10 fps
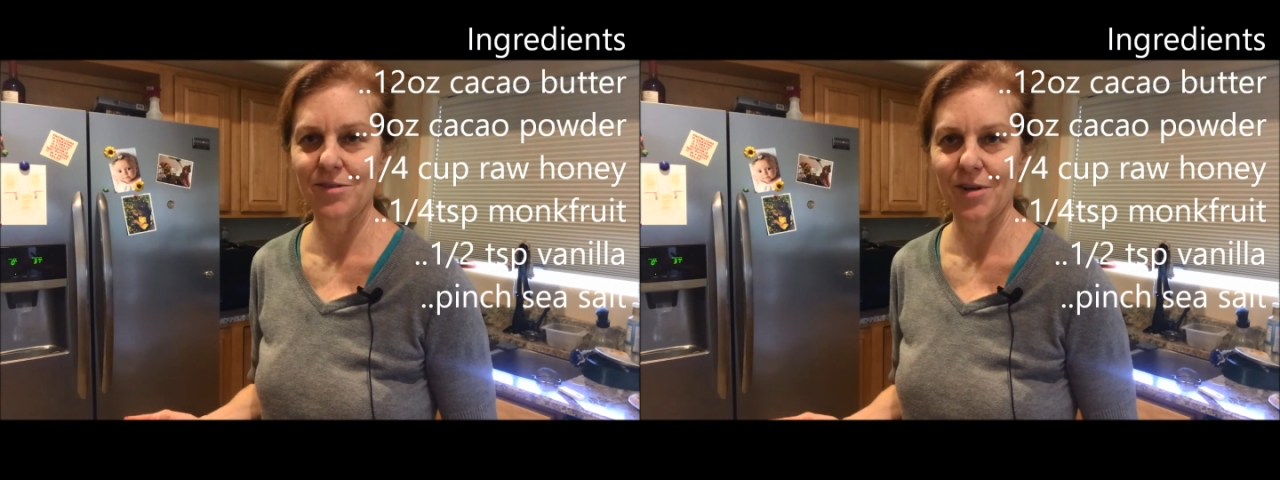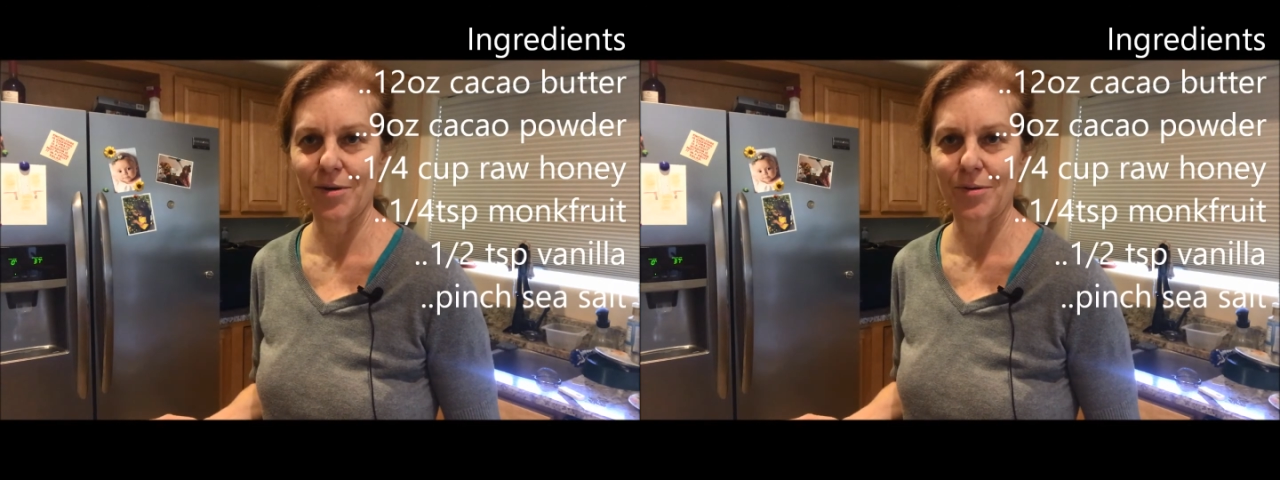
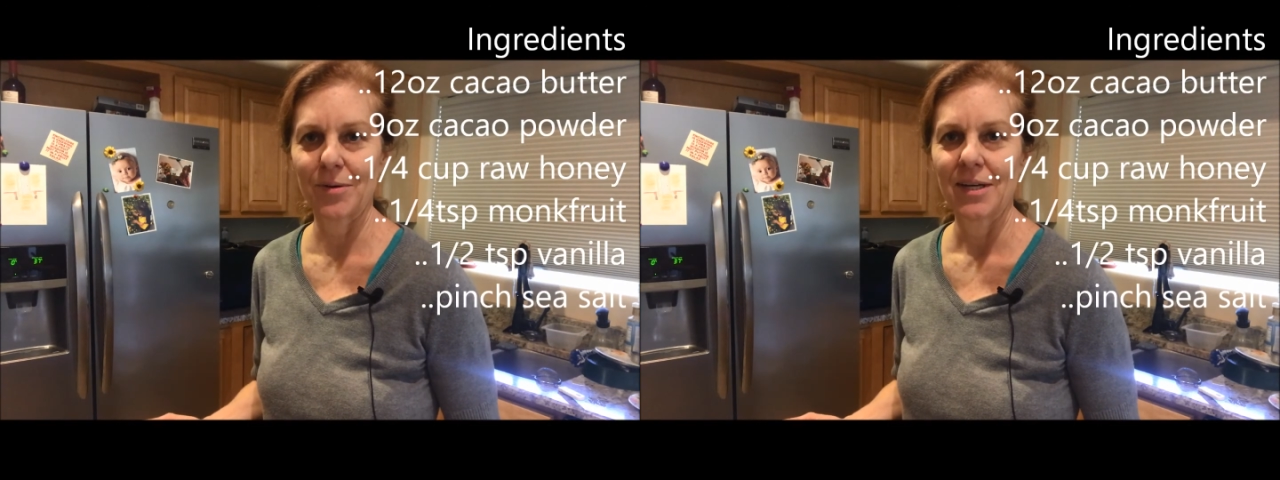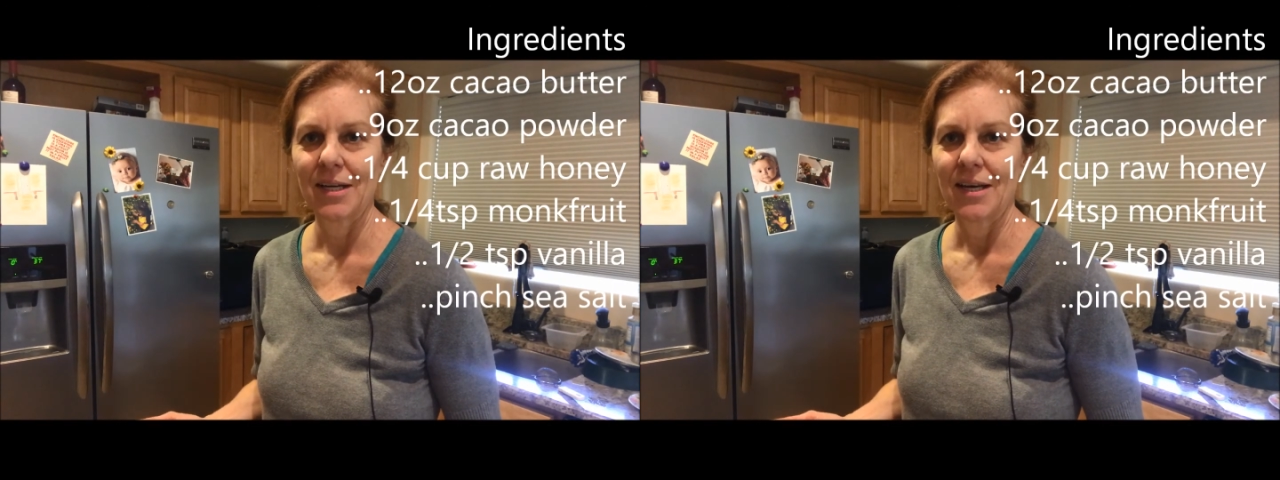so,
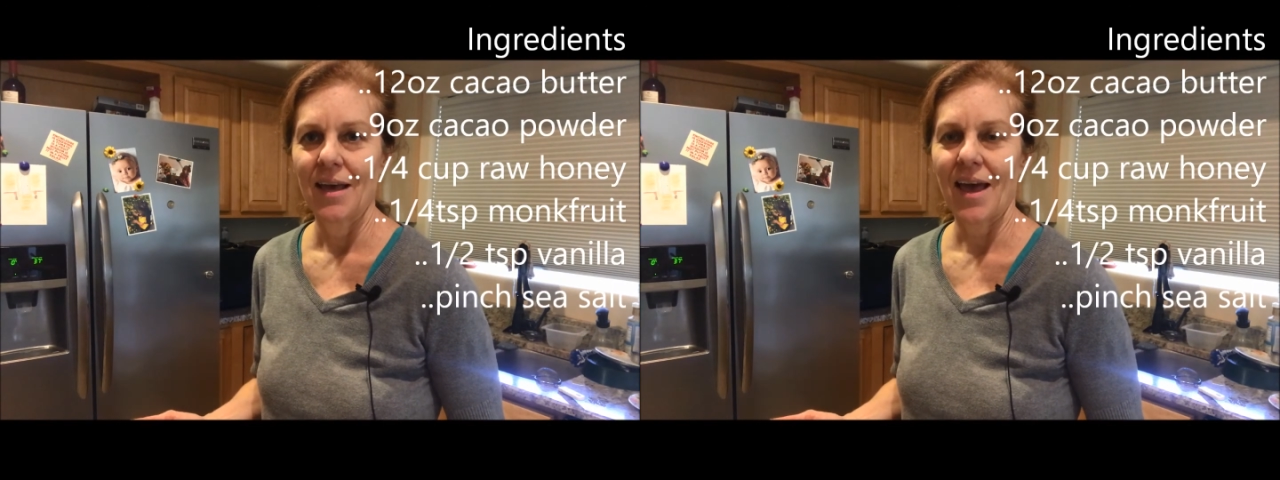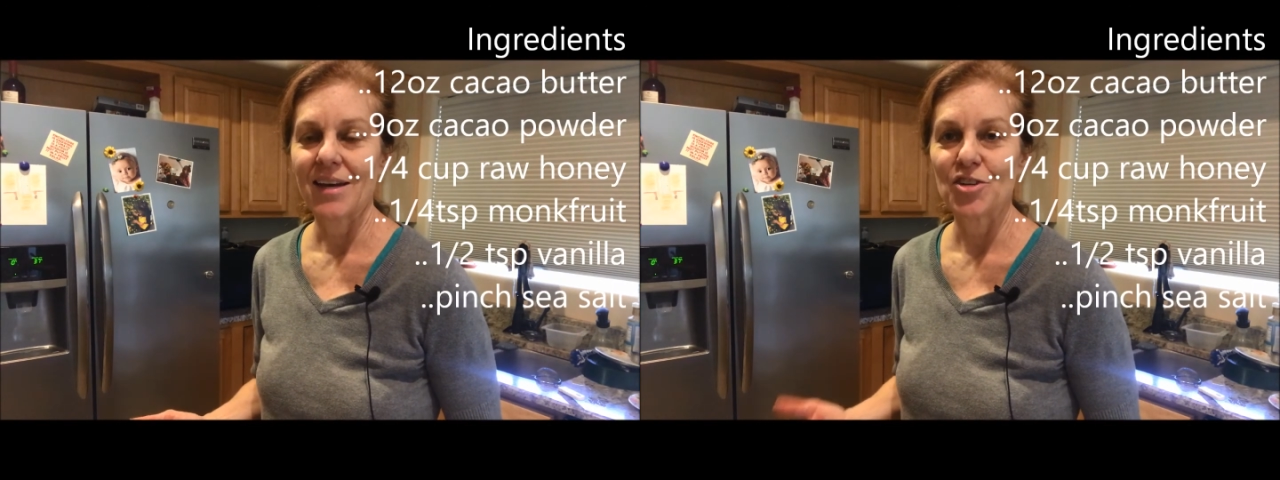
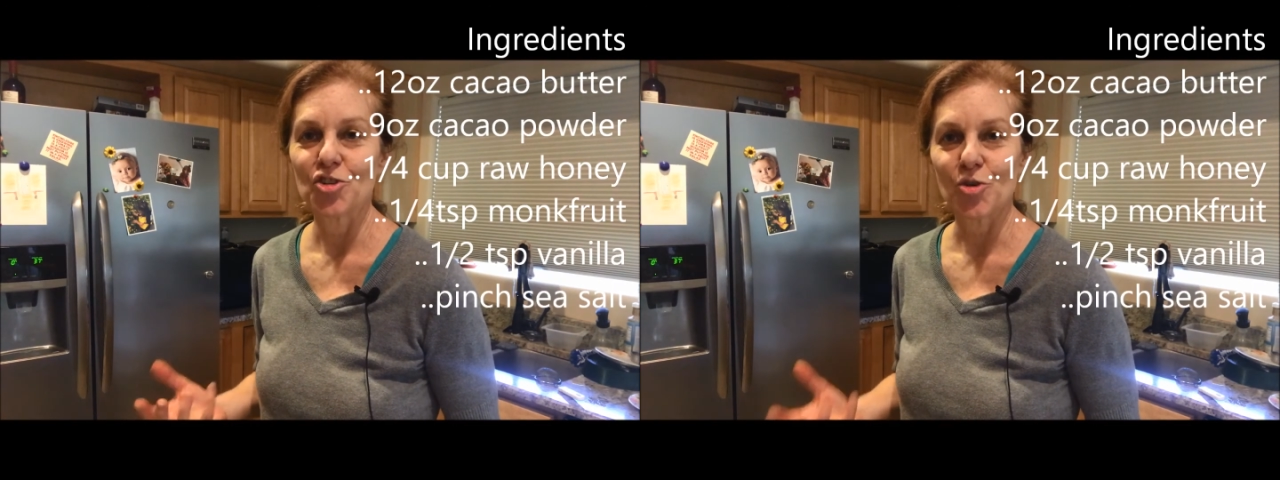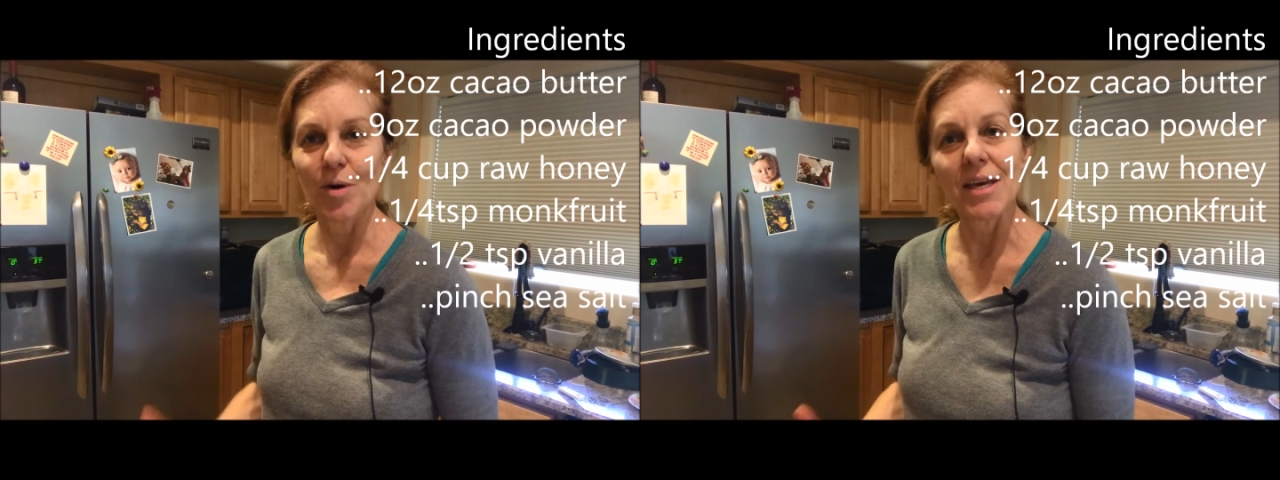and
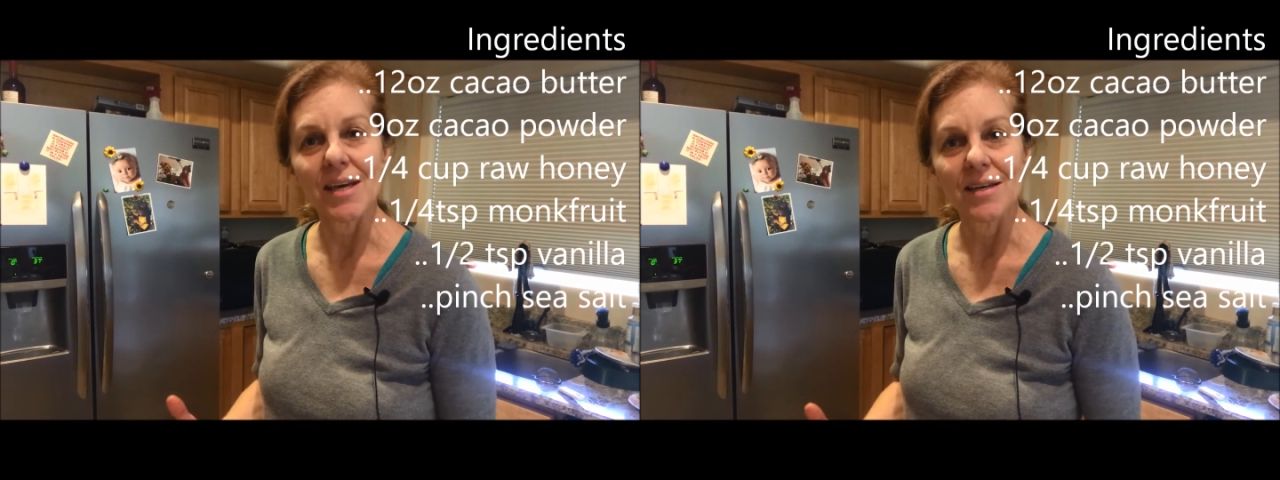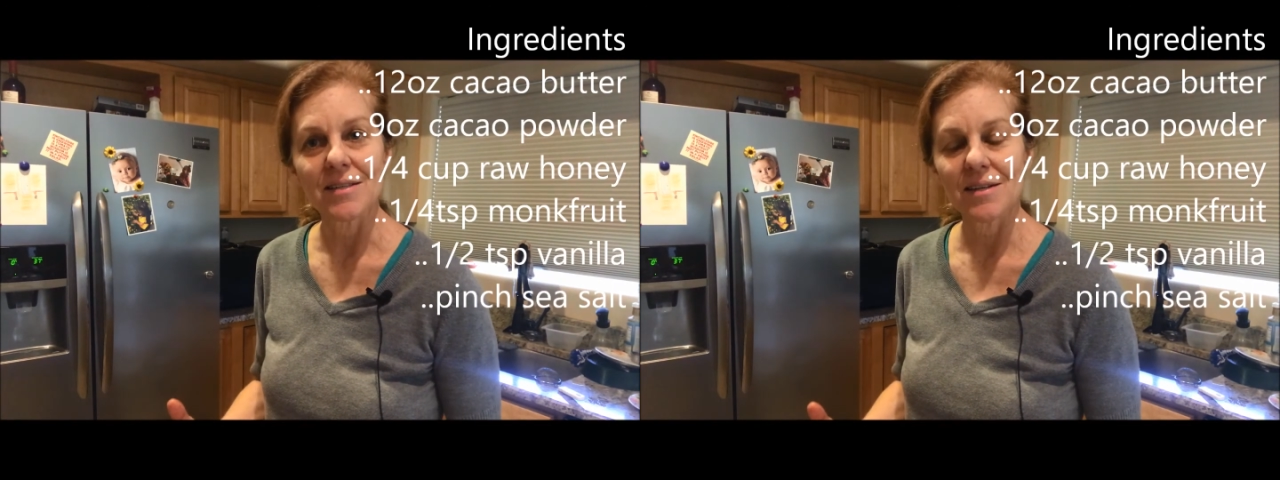enjoy
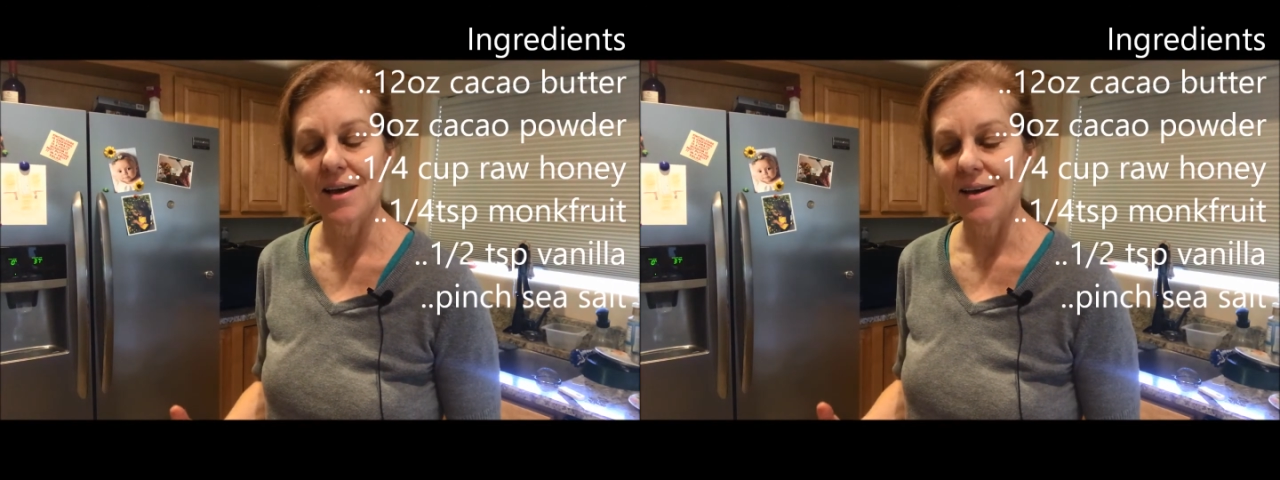it.